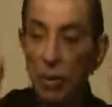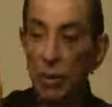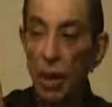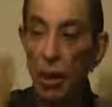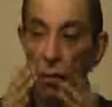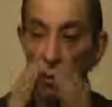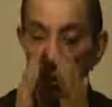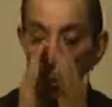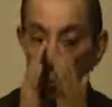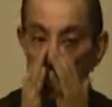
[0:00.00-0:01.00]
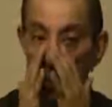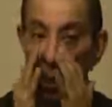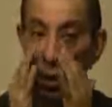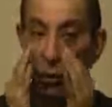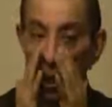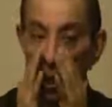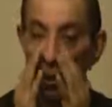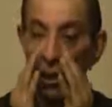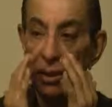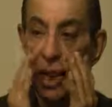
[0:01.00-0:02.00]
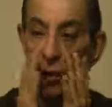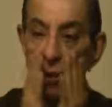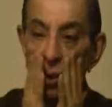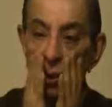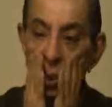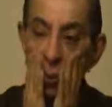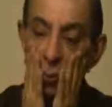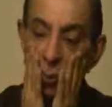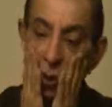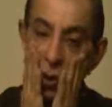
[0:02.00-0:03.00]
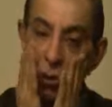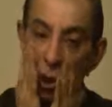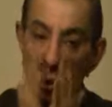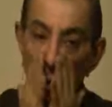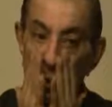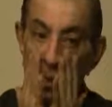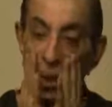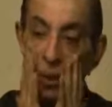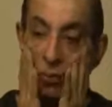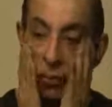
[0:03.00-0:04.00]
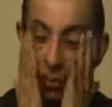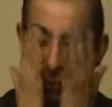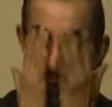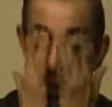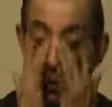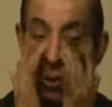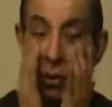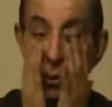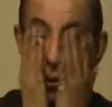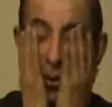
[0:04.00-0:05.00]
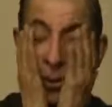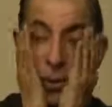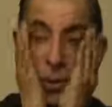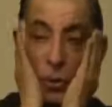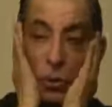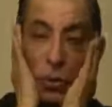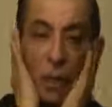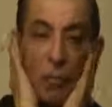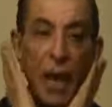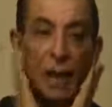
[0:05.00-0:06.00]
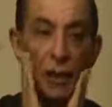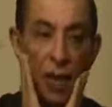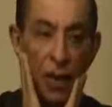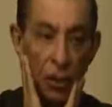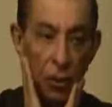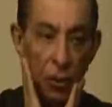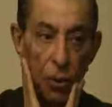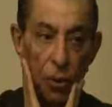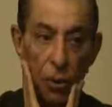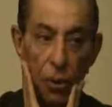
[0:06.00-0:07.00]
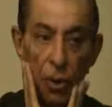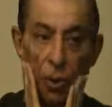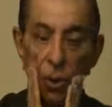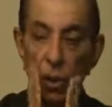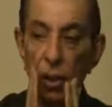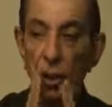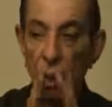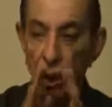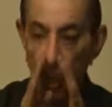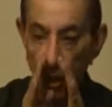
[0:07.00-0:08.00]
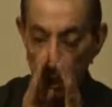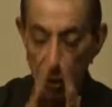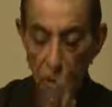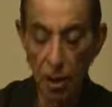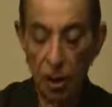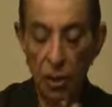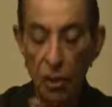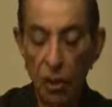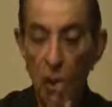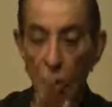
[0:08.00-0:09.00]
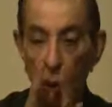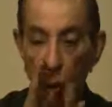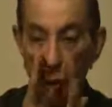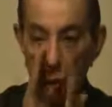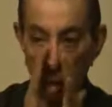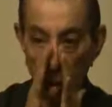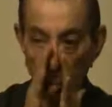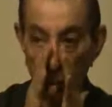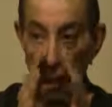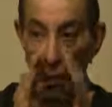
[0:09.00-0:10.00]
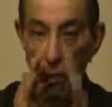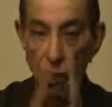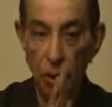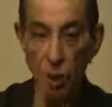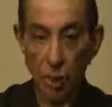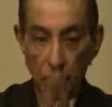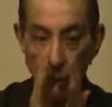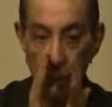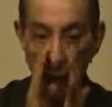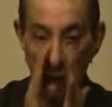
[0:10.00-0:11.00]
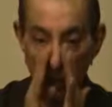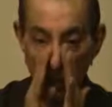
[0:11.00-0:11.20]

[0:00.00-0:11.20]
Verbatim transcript: Now, when you are doing this, actually you are pushing your toxins from the face also to the back side. you know. Third is nose, you know, very important part.